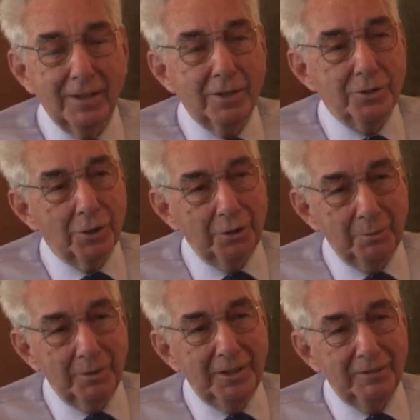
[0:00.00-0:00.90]
So can you
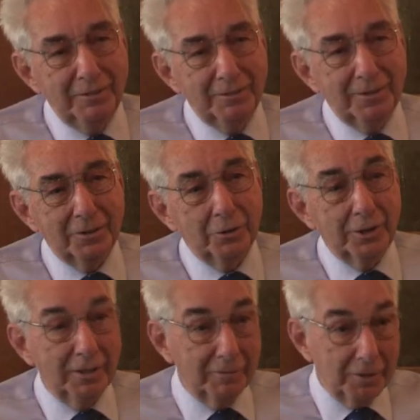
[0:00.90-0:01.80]
believe going
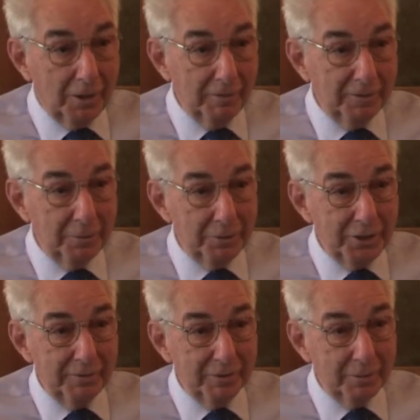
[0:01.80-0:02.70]
out for coffee with
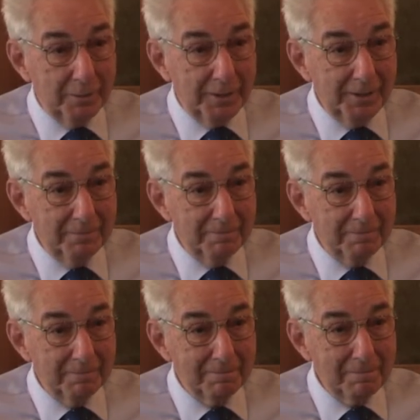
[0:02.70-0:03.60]
J. Vernon McGee?
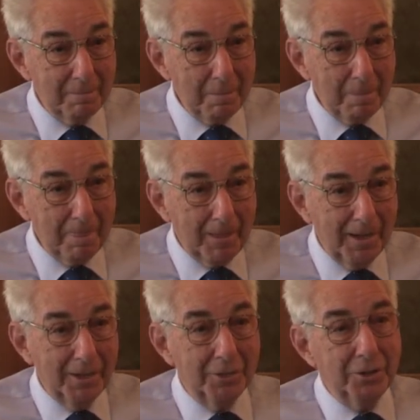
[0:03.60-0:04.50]
I
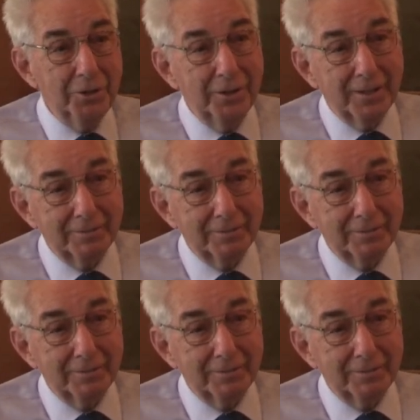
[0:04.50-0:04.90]
got to do that.